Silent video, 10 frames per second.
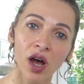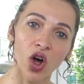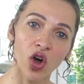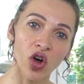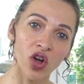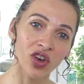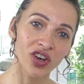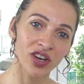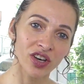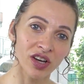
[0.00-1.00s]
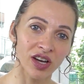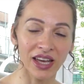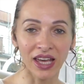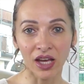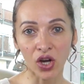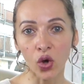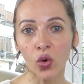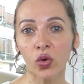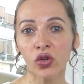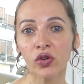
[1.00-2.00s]
on a
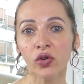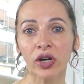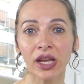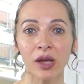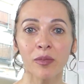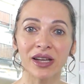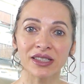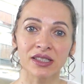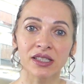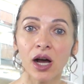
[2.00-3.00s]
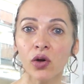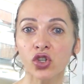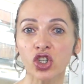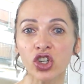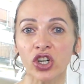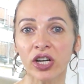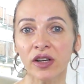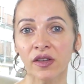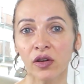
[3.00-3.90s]
coat or a button-down shirt